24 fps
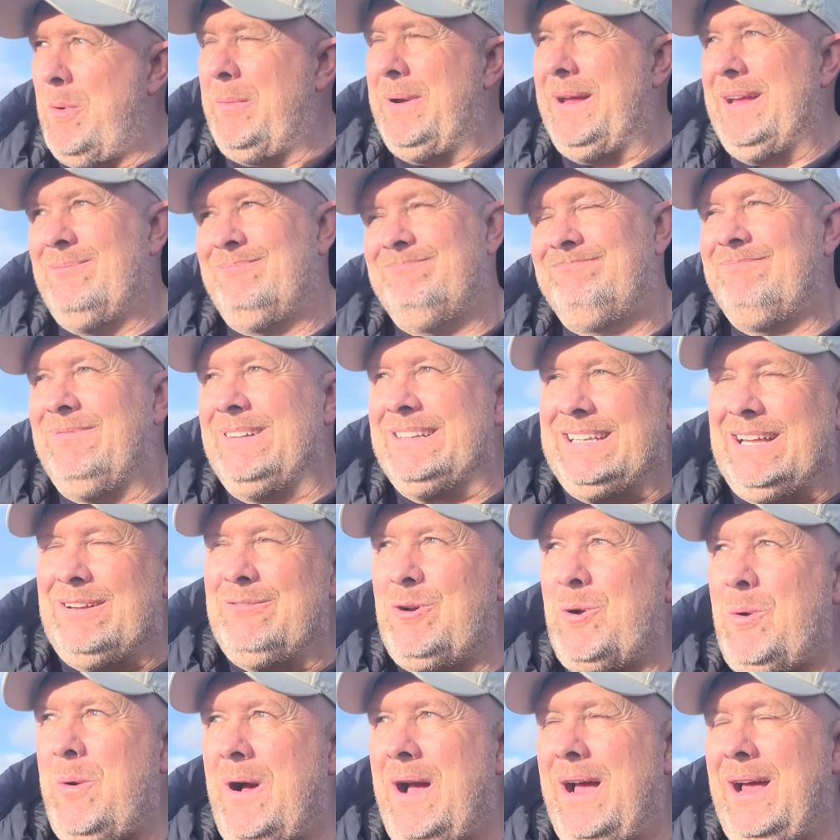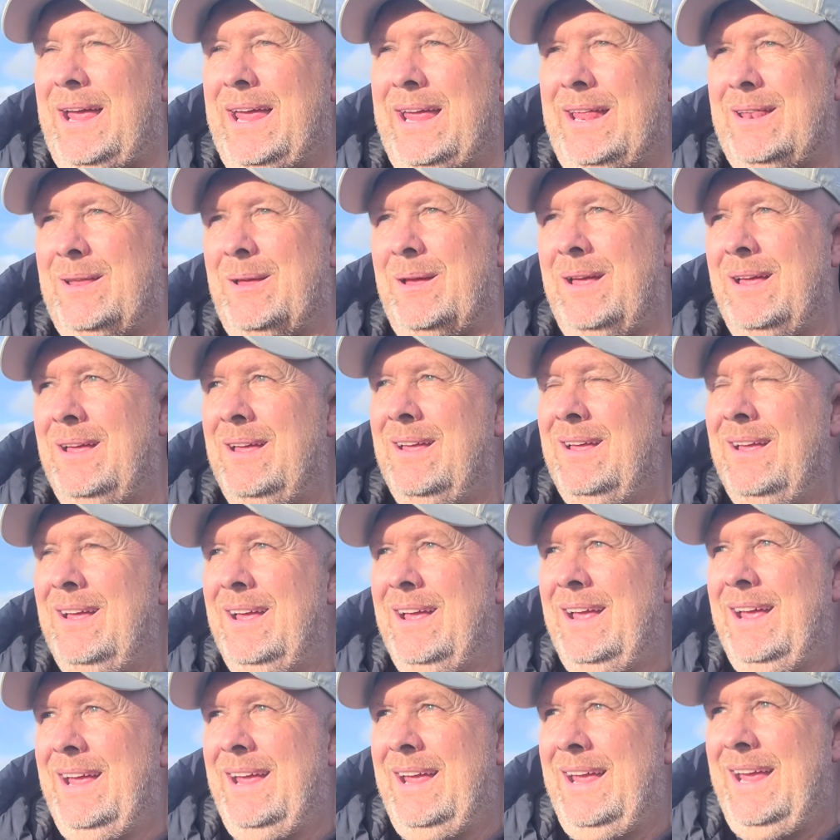and we didn't quite hit the
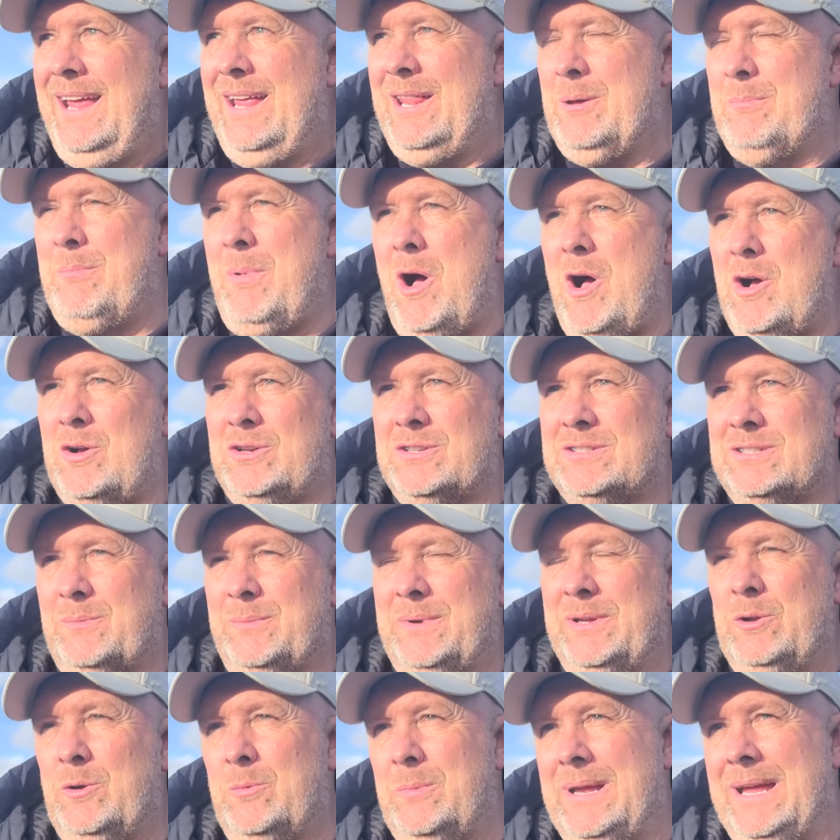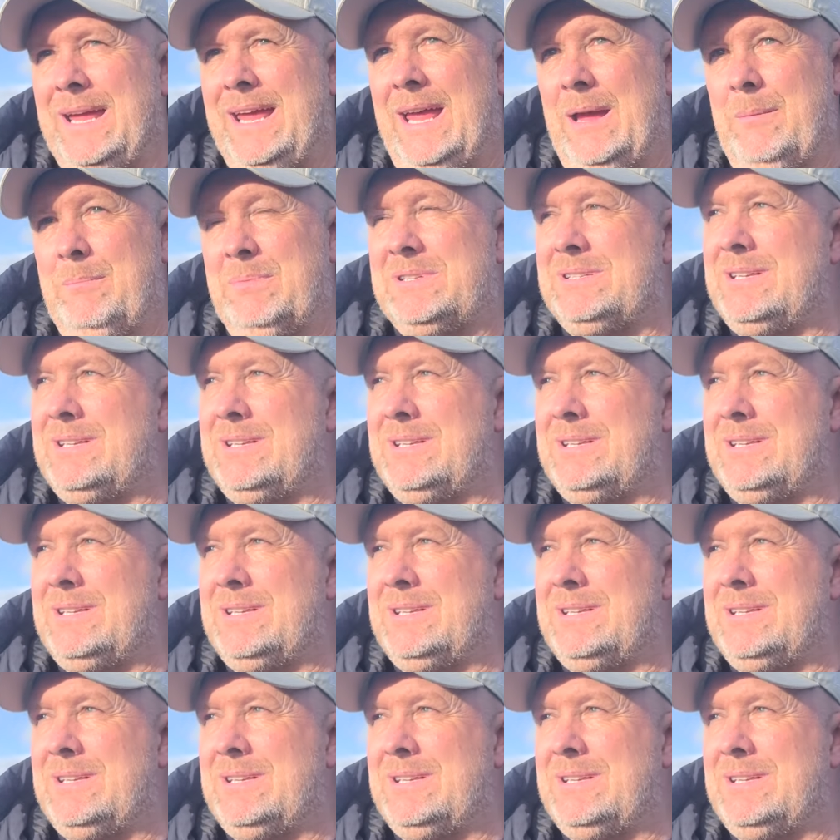markers that we normally hit.